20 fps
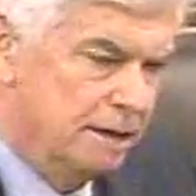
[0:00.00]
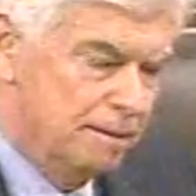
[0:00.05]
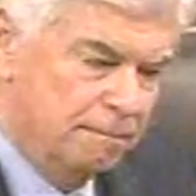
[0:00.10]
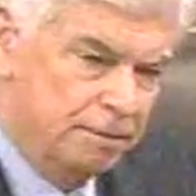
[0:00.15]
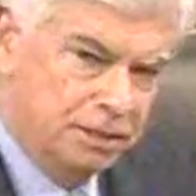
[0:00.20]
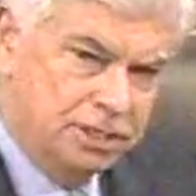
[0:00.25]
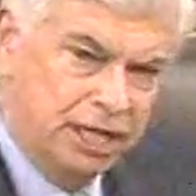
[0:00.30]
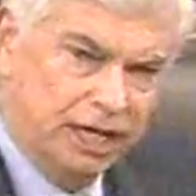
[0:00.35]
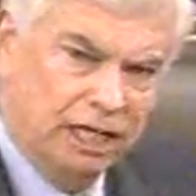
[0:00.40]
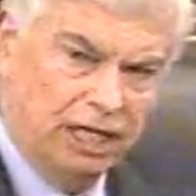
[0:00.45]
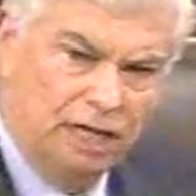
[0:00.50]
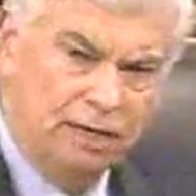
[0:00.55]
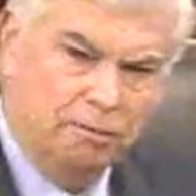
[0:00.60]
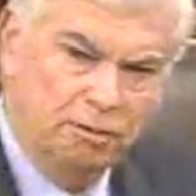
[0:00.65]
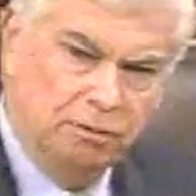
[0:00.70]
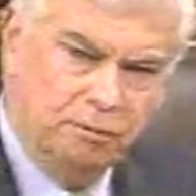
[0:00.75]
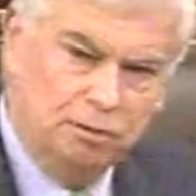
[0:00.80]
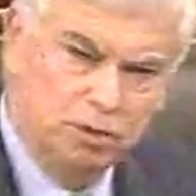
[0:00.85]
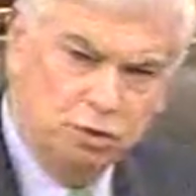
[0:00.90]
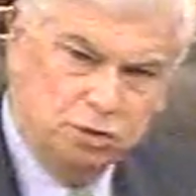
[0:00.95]
particularly
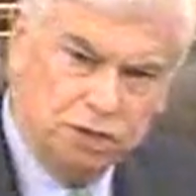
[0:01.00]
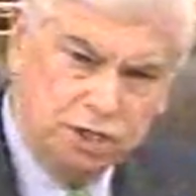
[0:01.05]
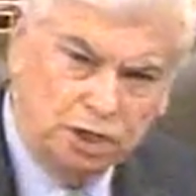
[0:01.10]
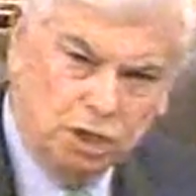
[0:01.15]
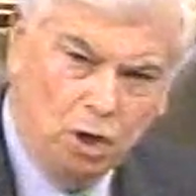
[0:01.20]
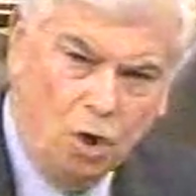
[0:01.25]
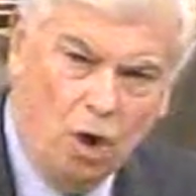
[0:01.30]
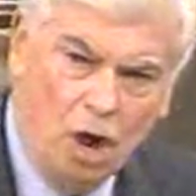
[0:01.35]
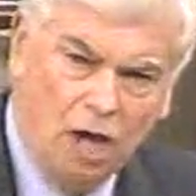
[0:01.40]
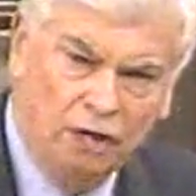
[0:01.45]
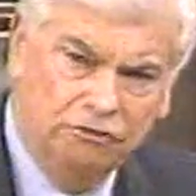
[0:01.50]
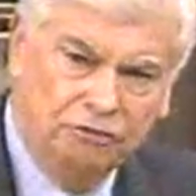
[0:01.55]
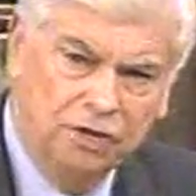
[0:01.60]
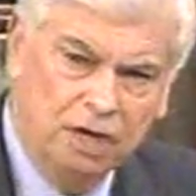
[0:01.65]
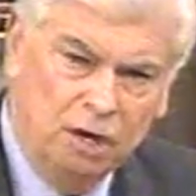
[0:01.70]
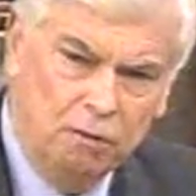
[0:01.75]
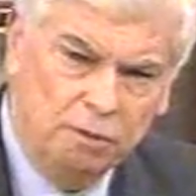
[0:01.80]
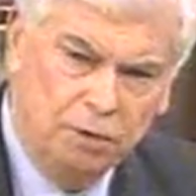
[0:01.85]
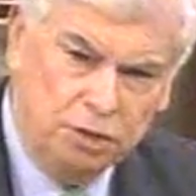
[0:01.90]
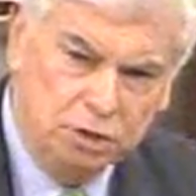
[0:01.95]
with reducing costs,
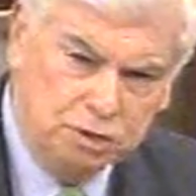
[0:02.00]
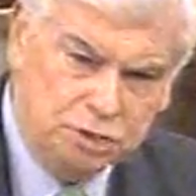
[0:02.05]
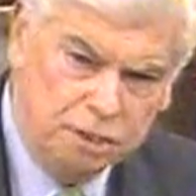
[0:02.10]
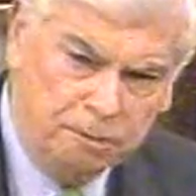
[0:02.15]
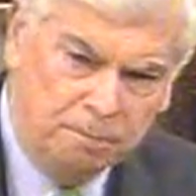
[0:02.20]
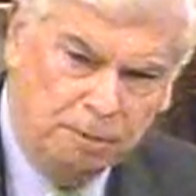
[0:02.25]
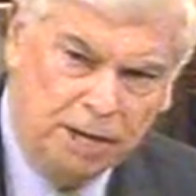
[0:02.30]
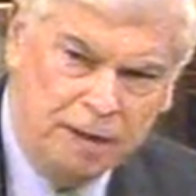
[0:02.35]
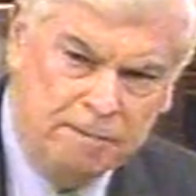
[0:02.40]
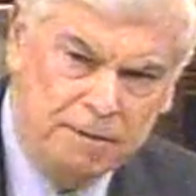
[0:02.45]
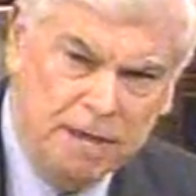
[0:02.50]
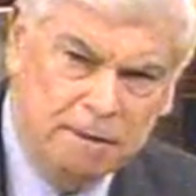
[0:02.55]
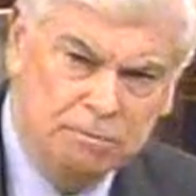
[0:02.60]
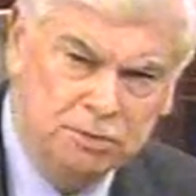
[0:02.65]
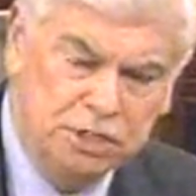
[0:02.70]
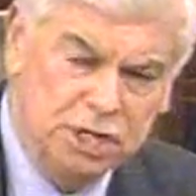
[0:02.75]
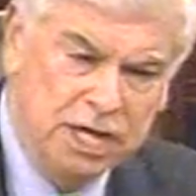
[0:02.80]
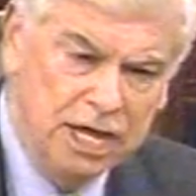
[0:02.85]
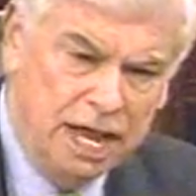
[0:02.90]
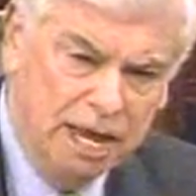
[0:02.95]
reducing premiums,